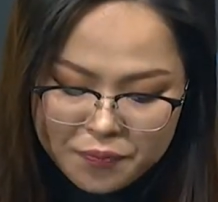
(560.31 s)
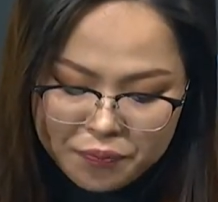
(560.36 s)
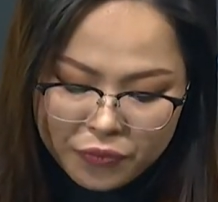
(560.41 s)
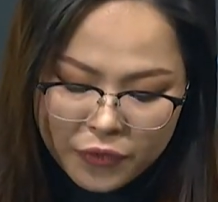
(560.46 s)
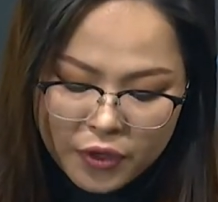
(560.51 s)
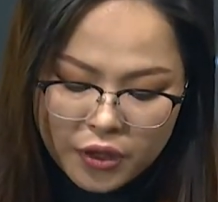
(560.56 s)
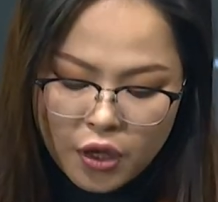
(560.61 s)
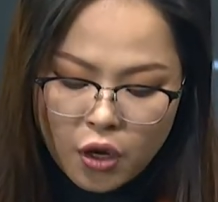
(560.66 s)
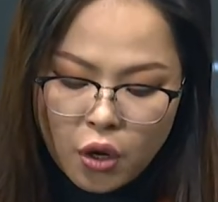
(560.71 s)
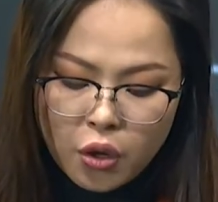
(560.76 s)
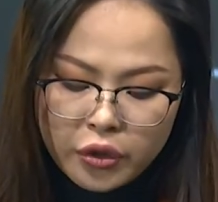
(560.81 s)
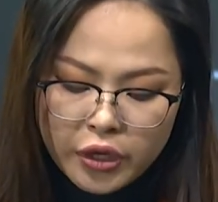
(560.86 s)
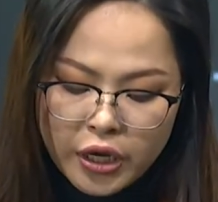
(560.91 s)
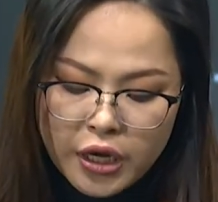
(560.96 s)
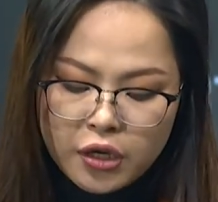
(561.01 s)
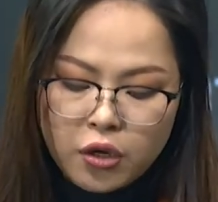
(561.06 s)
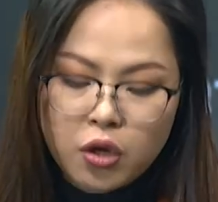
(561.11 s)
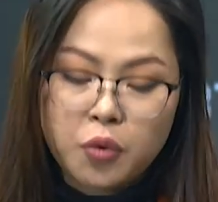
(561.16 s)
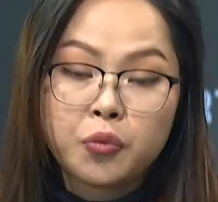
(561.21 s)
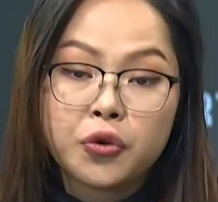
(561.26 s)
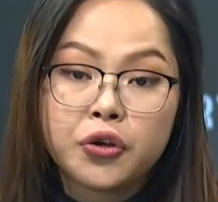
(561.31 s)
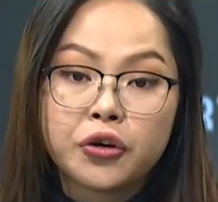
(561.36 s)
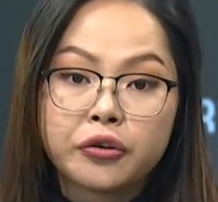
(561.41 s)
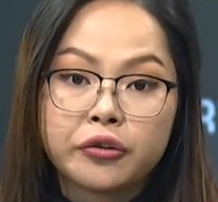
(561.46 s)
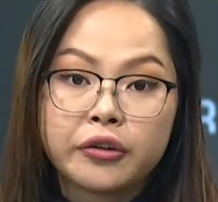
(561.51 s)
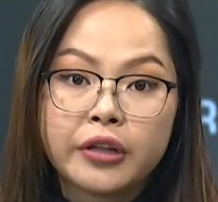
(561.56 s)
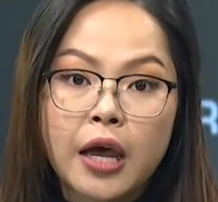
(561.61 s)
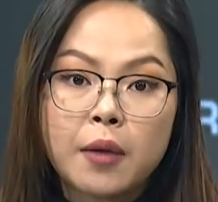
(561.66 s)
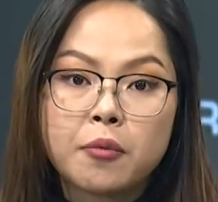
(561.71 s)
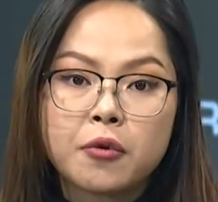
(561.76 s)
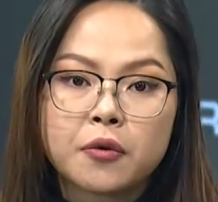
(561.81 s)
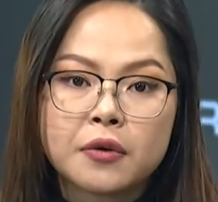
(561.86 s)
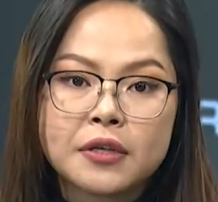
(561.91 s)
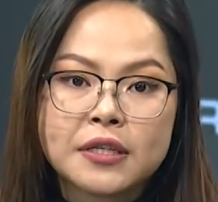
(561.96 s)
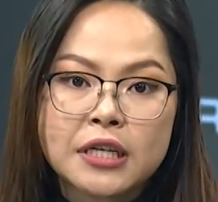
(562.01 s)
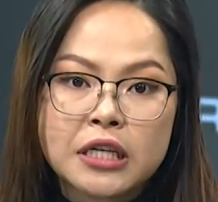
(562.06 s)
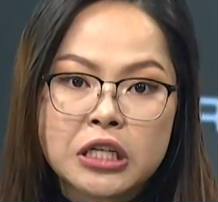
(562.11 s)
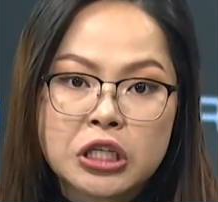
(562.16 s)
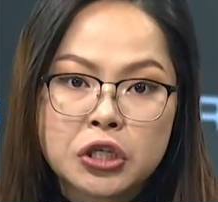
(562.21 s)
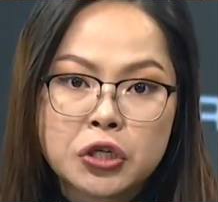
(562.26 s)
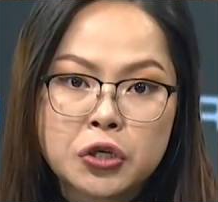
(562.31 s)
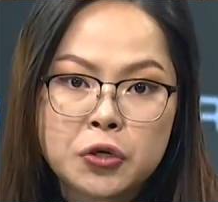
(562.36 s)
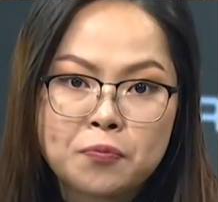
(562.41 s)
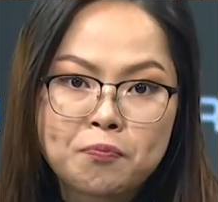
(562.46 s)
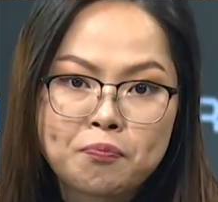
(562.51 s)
the Online Computer Library Center,